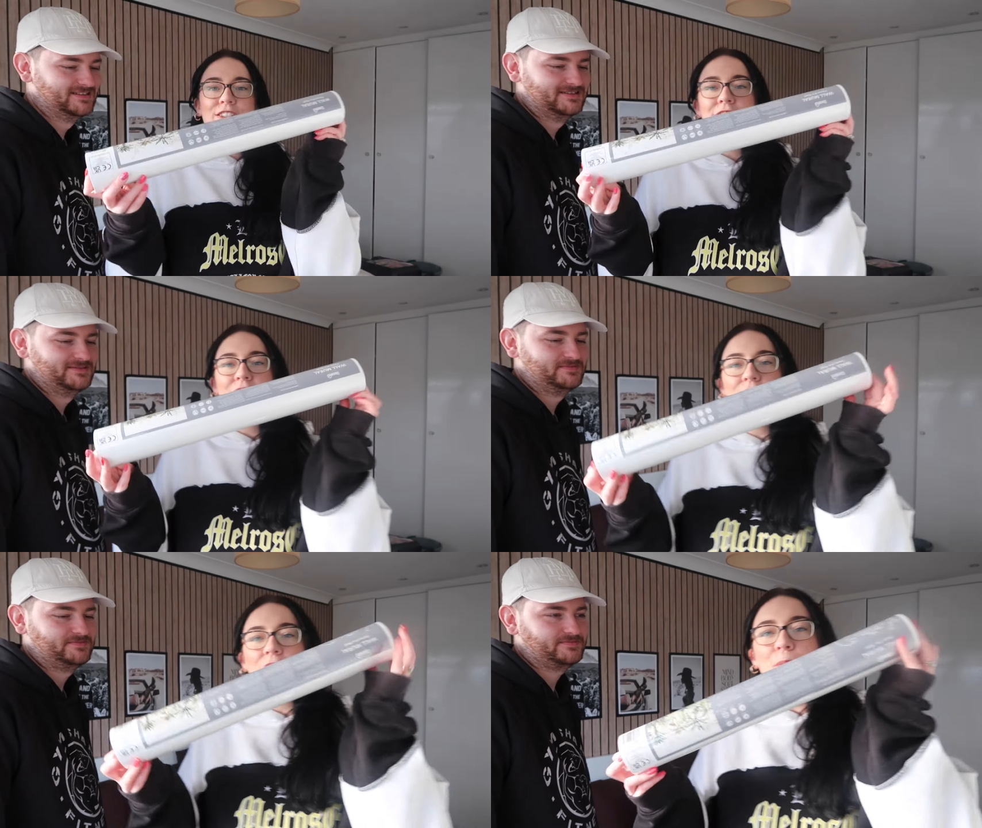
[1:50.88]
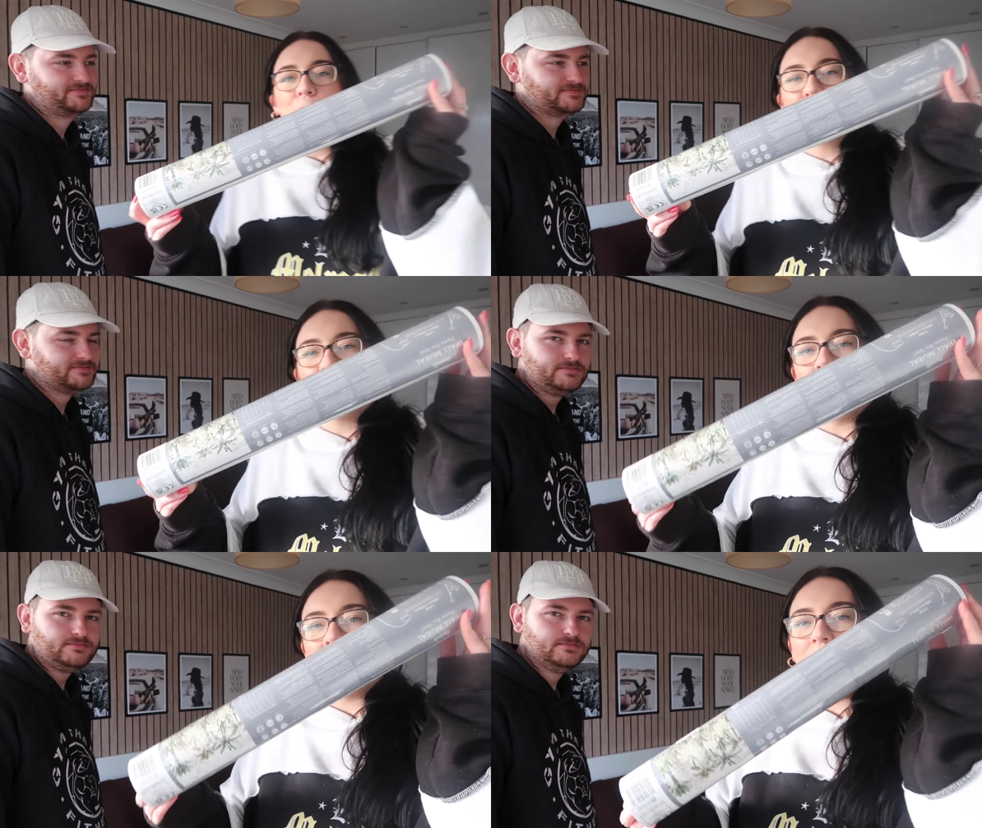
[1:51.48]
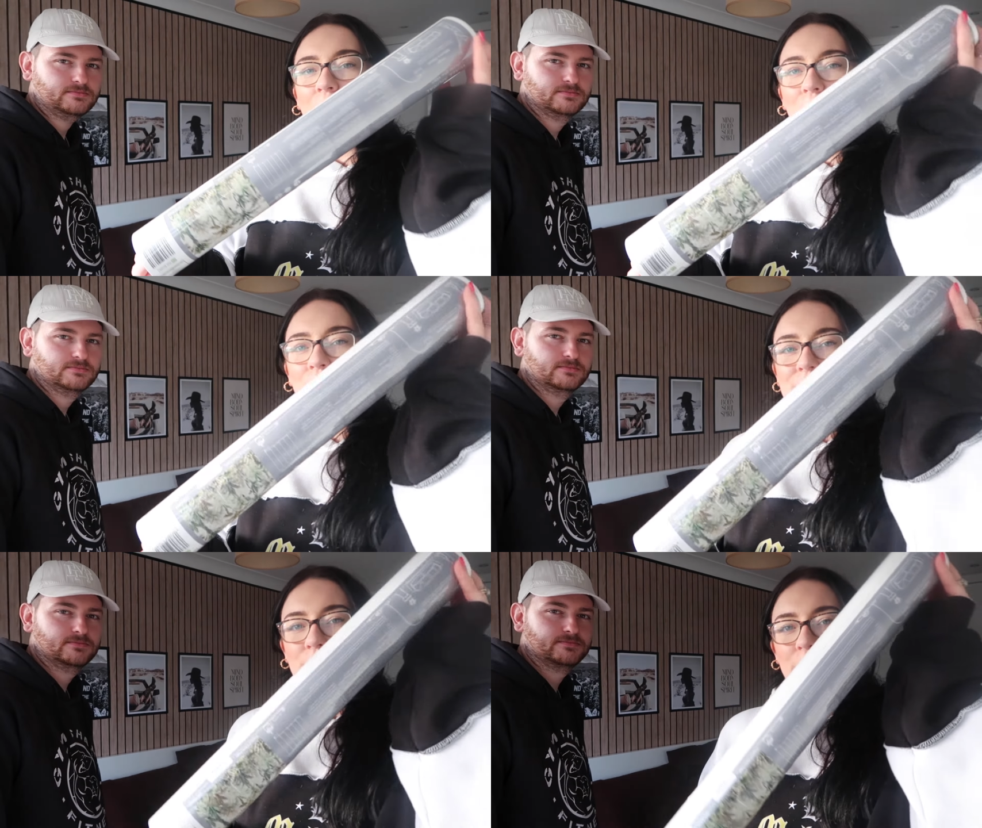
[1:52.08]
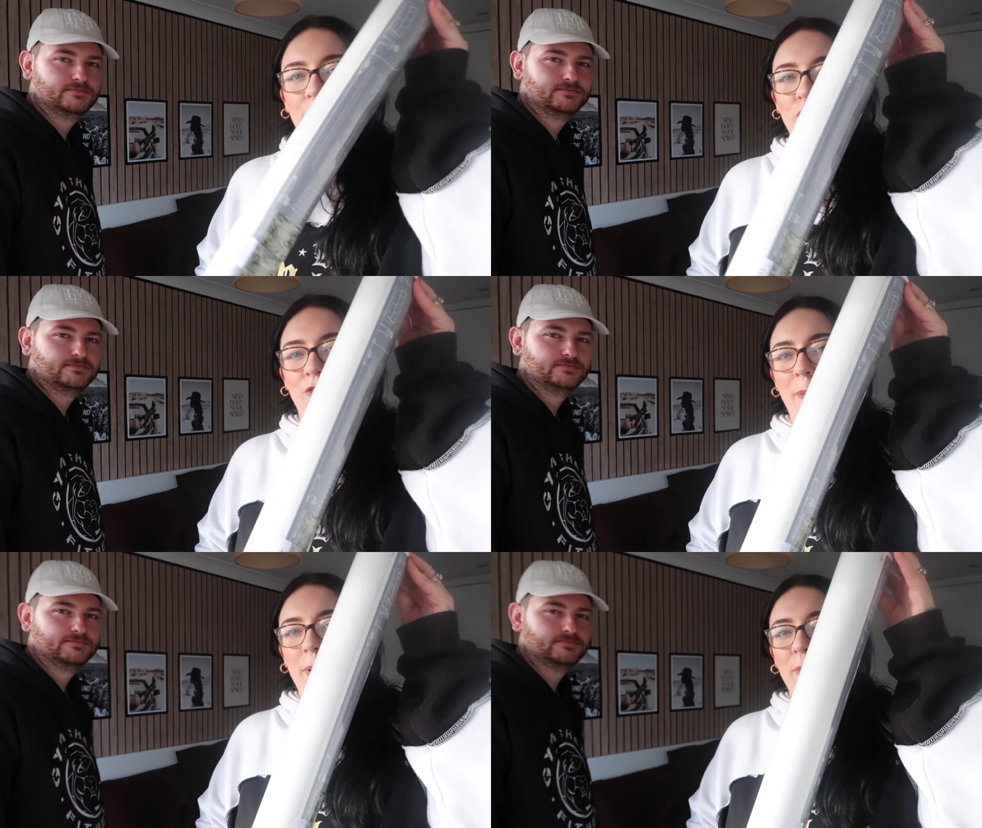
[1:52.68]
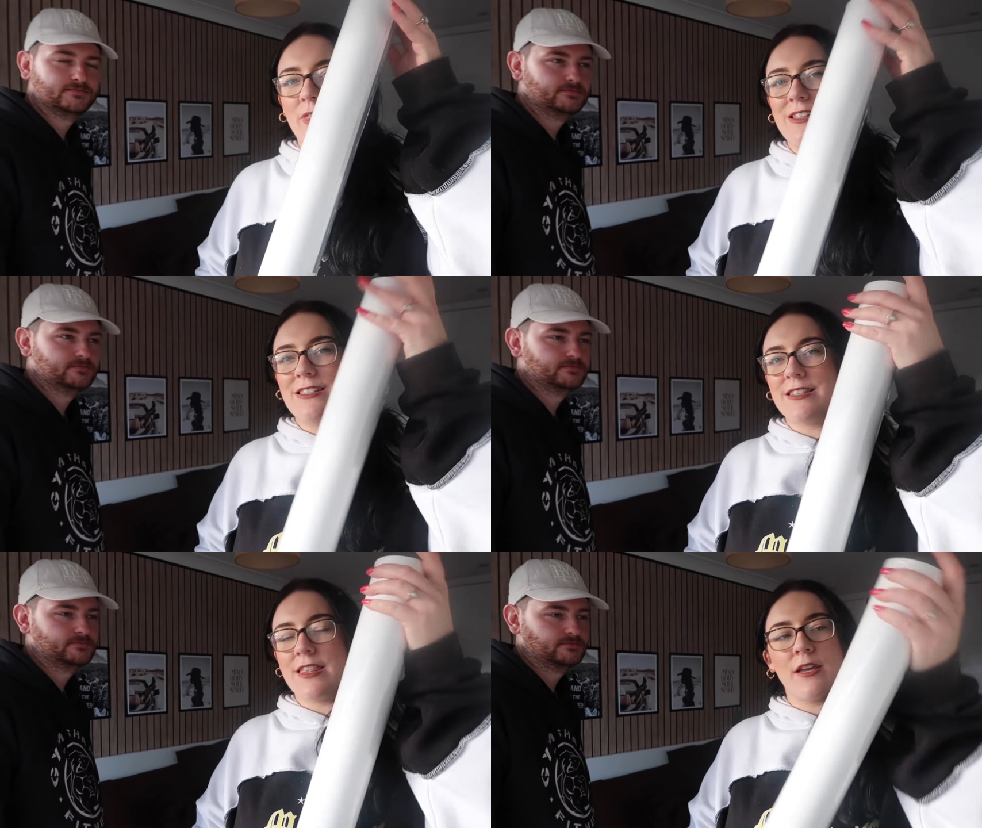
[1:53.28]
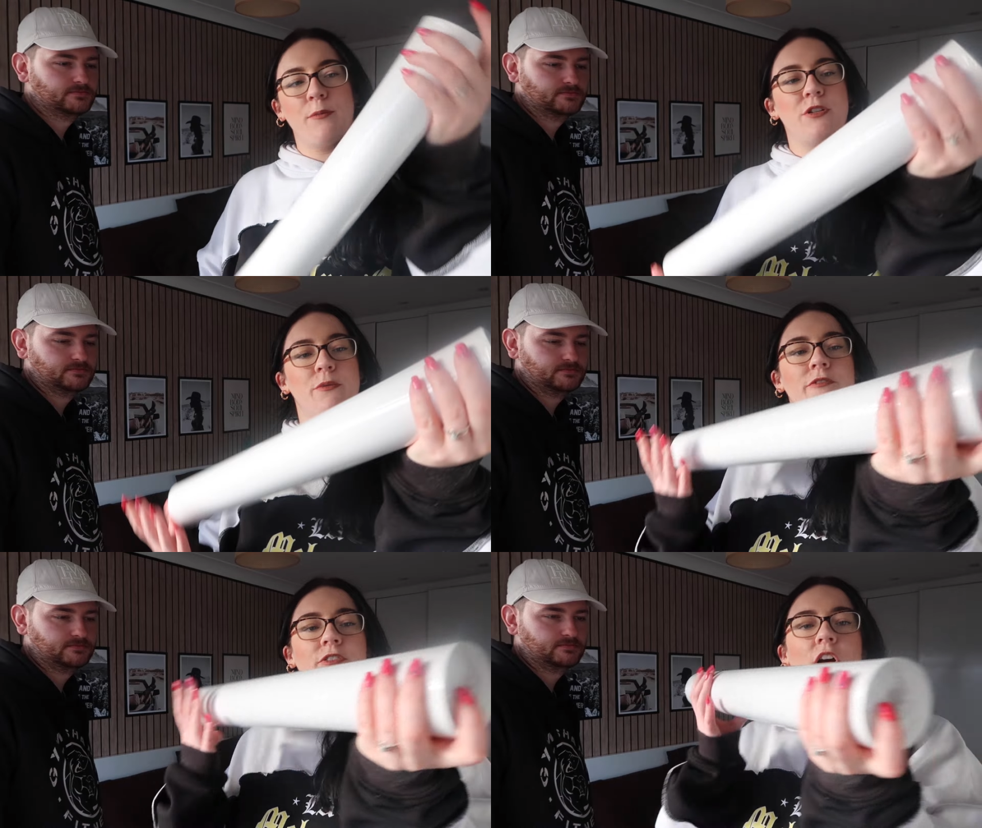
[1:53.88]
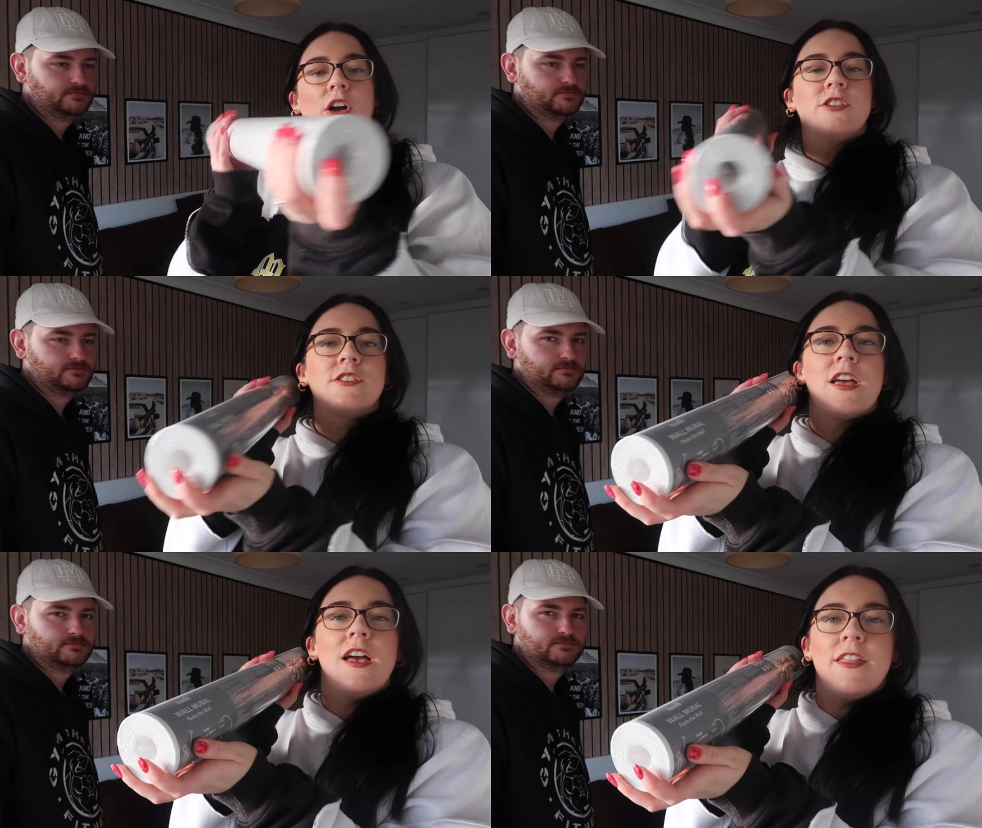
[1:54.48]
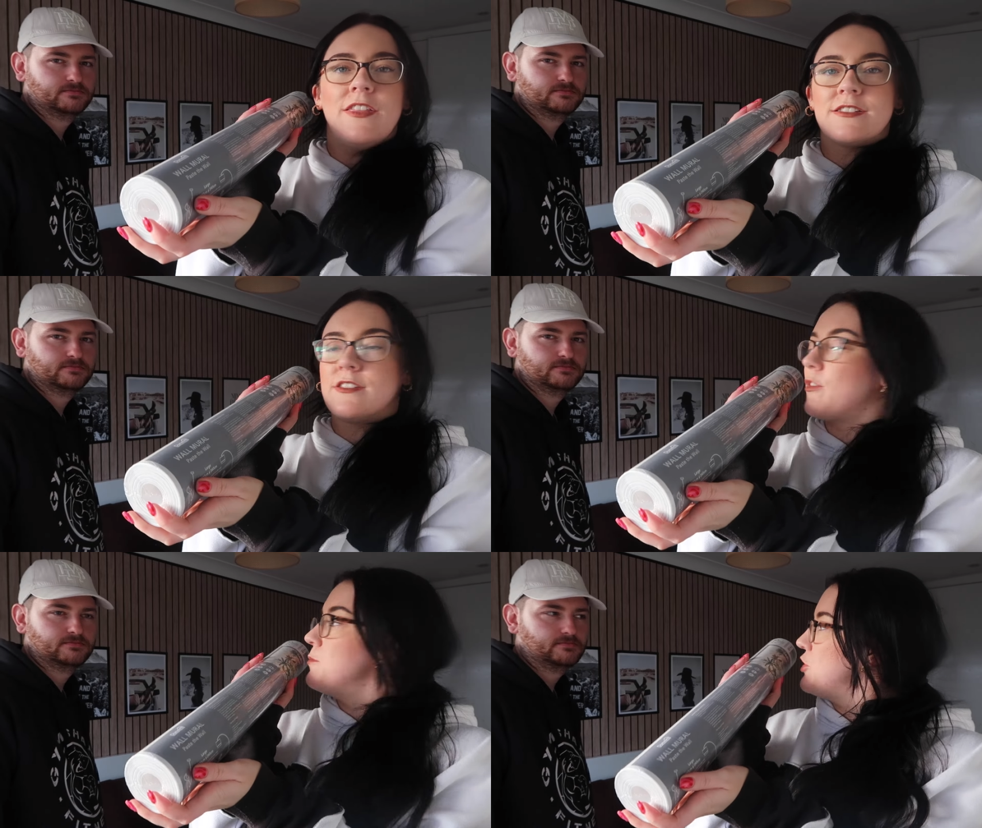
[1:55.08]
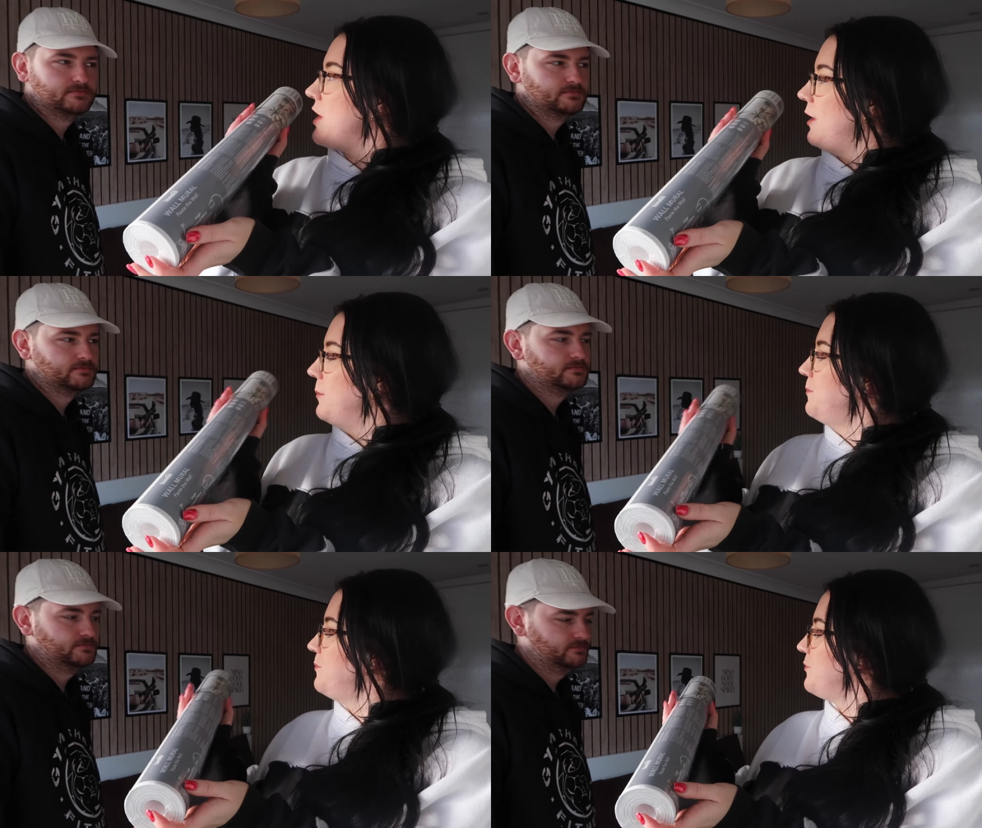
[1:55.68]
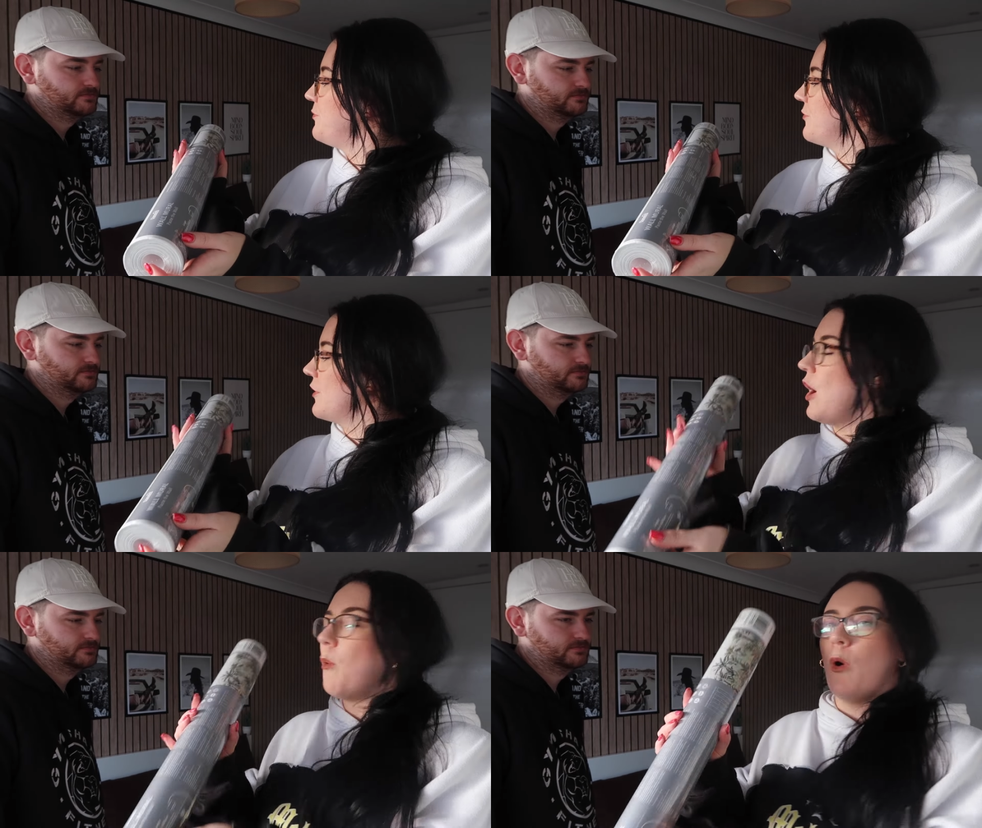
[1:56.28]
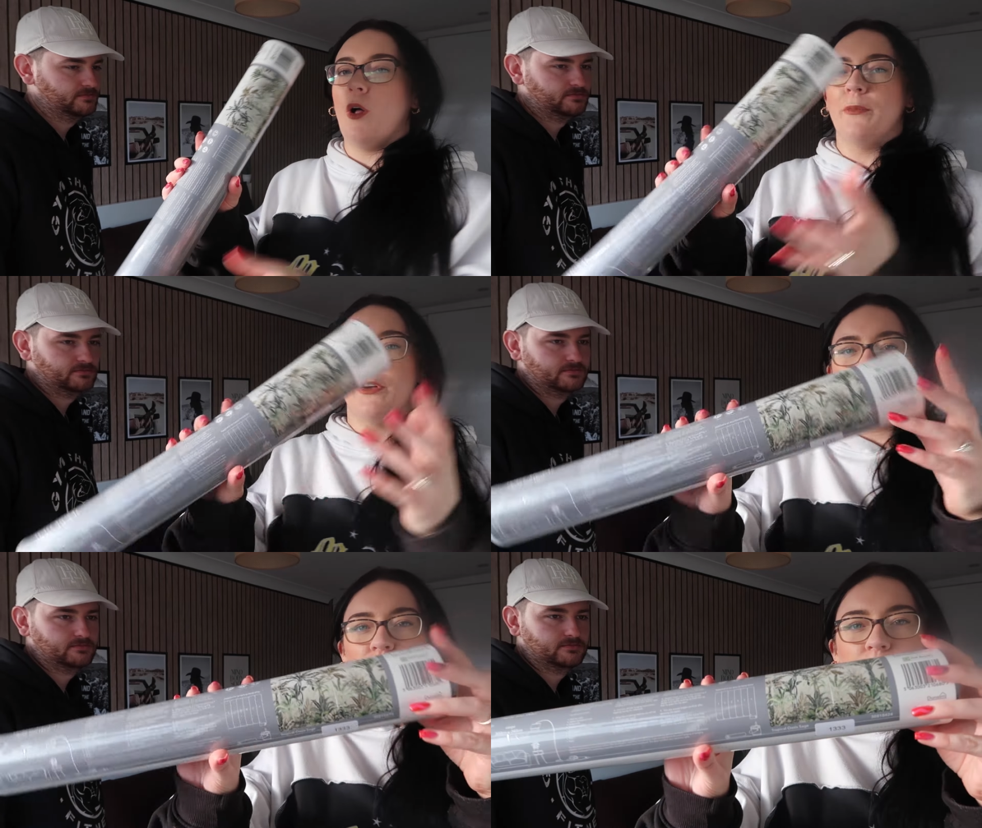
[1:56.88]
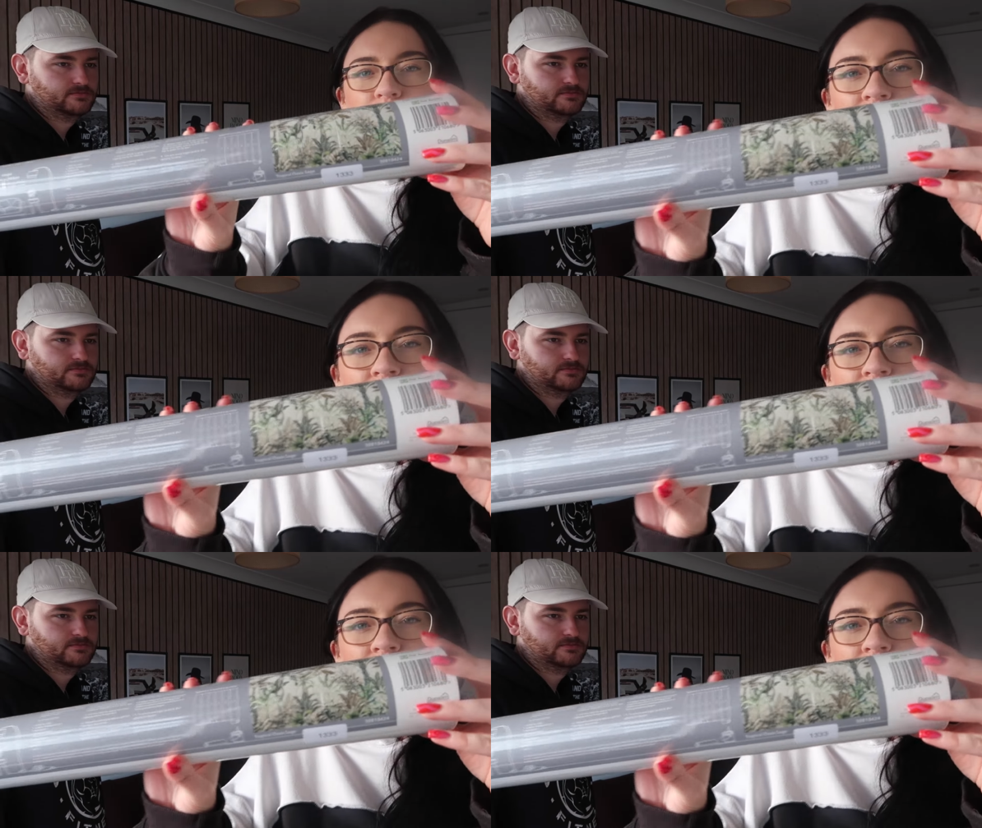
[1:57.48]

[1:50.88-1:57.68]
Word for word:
Speaker 1: doesn't look like much right now until we unwrap it, but this is the thing we're doing first. This is from Dunelm, a wall mural.